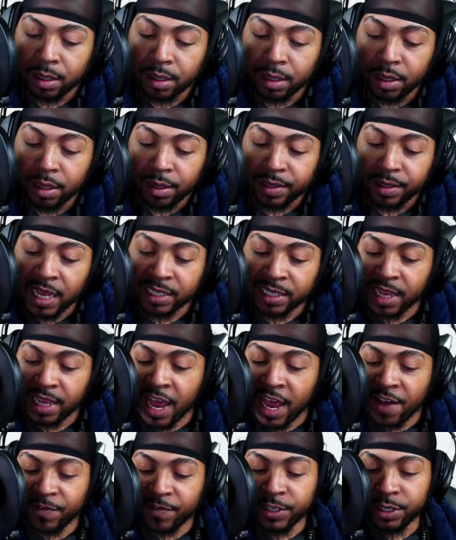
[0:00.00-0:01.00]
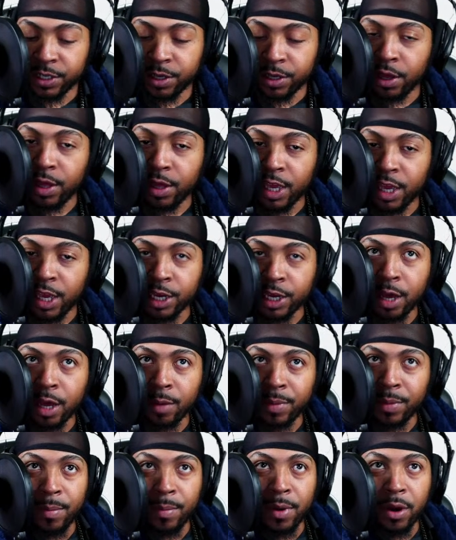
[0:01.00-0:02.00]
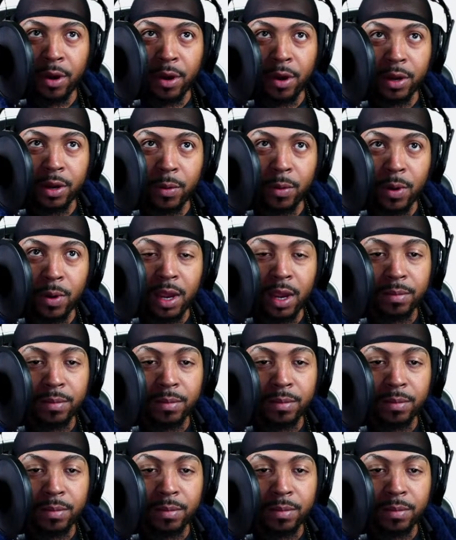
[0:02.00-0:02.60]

That's the average income in America, right?